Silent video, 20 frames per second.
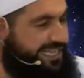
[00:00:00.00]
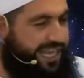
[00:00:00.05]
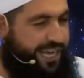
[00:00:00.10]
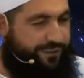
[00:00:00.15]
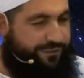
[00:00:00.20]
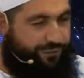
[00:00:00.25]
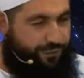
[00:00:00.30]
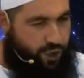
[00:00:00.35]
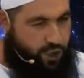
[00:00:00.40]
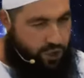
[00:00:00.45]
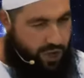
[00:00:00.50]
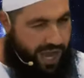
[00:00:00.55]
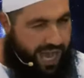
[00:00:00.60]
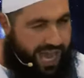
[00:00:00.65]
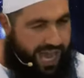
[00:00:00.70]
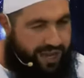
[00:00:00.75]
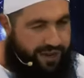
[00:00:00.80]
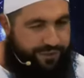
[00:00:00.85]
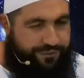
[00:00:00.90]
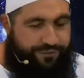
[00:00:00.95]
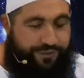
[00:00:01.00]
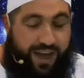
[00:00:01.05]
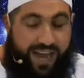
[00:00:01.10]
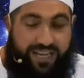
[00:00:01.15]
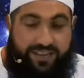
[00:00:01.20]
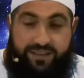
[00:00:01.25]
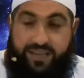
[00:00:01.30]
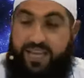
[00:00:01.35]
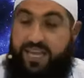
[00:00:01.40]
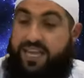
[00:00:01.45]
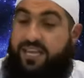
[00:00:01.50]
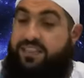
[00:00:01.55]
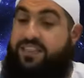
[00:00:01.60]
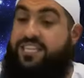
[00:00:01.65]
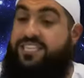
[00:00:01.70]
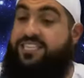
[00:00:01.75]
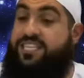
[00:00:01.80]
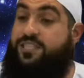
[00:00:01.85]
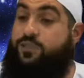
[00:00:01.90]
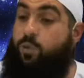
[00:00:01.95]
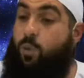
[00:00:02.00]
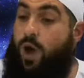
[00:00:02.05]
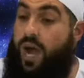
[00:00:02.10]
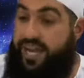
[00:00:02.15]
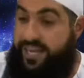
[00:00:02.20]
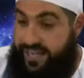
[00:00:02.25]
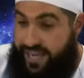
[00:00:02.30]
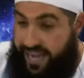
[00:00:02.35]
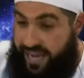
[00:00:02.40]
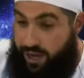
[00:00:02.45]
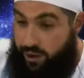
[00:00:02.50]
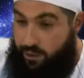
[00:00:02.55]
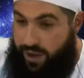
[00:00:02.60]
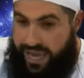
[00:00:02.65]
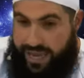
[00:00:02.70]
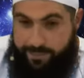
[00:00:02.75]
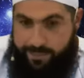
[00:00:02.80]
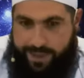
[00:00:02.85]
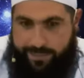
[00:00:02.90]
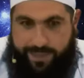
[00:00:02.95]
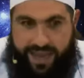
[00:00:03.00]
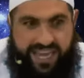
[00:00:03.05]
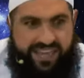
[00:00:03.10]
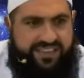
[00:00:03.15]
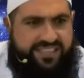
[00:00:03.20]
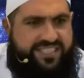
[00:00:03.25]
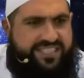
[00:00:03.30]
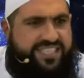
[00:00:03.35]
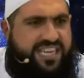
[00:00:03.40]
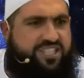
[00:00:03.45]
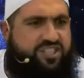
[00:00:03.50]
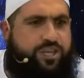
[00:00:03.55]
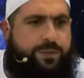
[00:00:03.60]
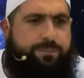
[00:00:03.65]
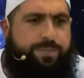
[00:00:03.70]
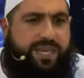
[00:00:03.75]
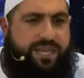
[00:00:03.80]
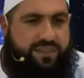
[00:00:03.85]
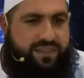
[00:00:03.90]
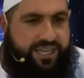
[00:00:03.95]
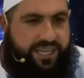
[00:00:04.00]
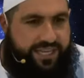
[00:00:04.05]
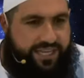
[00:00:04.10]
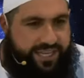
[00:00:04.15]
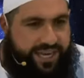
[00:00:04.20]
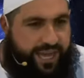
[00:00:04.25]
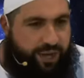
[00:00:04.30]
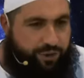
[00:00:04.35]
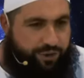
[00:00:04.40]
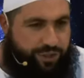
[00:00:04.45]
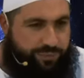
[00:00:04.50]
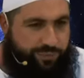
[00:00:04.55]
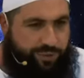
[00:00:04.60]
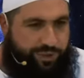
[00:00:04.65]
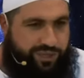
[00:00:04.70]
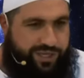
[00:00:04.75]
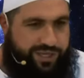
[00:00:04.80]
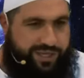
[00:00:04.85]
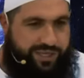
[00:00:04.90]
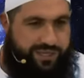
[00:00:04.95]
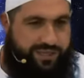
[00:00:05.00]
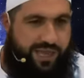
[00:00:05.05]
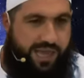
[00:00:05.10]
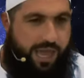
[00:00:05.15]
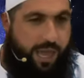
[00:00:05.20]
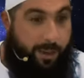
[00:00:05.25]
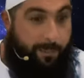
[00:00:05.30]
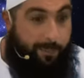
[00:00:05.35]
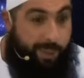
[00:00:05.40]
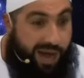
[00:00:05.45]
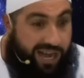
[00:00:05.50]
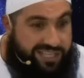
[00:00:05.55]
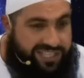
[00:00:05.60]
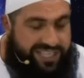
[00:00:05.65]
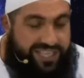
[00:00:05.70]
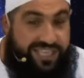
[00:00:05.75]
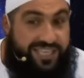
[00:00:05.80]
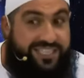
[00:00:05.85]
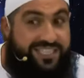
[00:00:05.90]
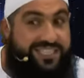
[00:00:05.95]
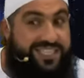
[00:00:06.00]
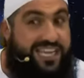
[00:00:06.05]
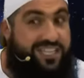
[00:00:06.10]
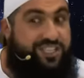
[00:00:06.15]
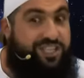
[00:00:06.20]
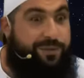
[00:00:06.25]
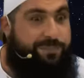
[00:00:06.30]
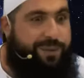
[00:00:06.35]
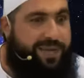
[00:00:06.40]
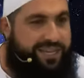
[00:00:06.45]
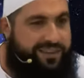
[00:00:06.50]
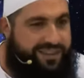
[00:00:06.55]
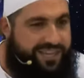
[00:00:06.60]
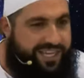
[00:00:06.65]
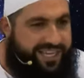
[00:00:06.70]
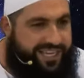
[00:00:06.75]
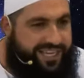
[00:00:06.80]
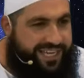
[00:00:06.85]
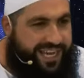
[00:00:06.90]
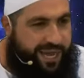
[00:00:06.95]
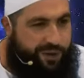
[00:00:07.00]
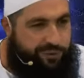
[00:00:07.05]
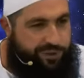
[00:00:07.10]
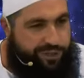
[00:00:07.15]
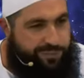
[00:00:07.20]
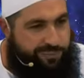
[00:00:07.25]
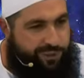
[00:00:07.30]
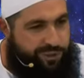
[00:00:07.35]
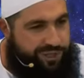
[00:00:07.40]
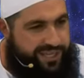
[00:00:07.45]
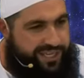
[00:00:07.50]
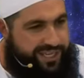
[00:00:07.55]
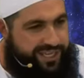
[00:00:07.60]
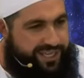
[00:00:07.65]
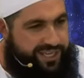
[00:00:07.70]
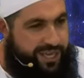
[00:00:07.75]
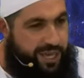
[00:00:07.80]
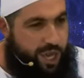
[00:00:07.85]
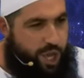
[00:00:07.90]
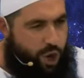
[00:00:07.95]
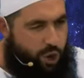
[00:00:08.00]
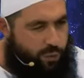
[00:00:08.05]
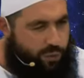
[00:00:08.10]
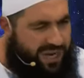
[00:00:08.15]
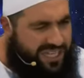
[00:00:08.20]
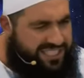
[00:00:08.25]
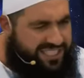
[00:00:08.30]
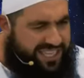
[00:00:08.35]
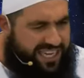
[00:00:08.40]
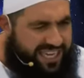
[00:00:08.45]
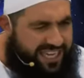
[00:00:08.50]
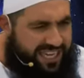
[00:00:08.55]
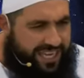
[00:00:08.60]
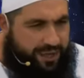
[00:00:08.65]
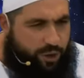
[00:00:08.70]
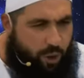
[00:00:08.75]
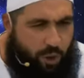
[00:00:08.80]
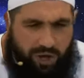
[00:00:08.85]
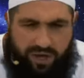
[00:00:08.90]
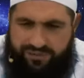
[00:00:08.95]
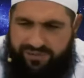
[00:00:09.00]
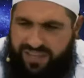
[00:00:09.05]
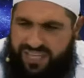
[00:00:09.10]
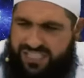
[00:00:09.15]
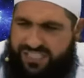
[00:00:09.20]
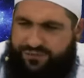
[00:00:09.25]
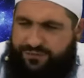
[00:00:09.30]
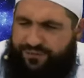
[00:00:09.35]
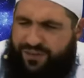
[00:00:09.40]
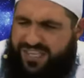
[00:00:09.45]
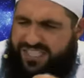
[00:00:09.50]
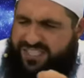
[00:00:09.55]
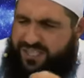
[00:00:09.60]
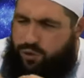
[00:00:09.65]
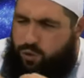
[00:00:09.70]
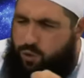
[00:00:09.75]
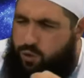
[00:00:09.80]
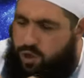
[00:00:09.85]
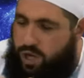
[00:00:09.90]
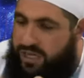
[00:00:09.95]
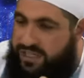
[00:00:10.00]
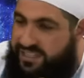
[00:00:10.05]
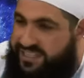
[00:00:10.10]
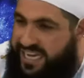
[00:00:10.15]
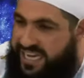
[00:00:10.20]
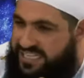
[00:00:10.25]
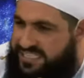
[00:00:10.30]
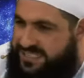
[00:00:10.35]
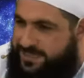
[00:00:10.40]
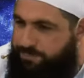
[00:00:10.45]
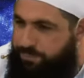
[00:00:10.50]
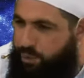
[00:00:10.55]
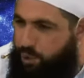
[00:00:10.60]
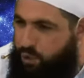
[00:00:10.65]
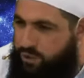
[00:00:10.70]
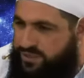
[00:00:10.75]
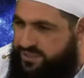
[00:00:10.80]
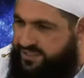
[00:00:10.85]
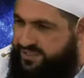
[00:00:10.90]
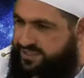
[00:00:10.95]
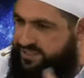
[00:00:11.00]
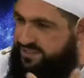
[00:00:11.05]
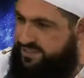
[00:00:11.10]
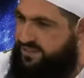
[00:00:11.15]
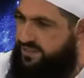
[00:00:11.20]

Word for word: That if you know how to fight, this is why now MMA is such a big thing in our community. Boxing is such a big thing in our community. Wrestling and all of these physical contact sports.